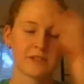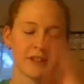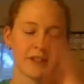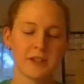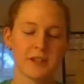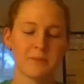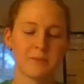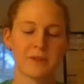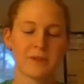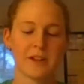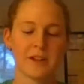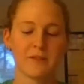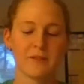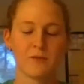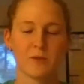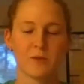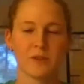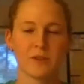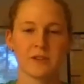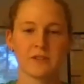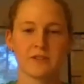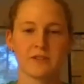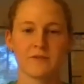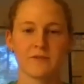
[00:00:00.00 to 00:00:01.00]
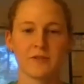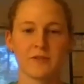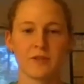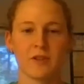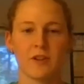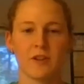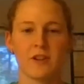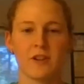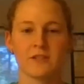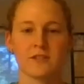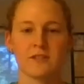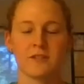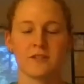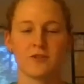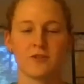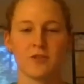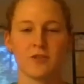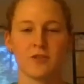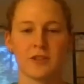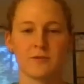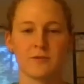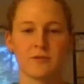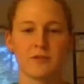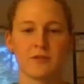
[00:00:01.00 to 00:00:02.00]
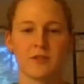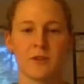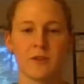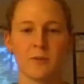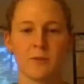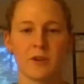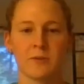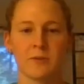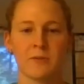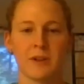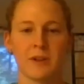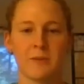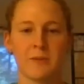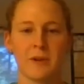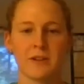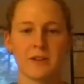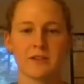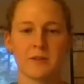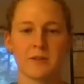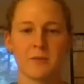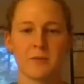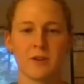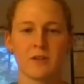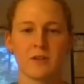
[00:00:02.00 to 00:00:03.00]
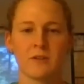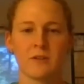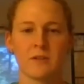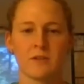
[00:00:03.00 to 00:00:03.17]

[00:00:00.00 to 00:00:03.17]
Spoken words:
play 4 years of lacrosse and then transfer somewhere to play basketball?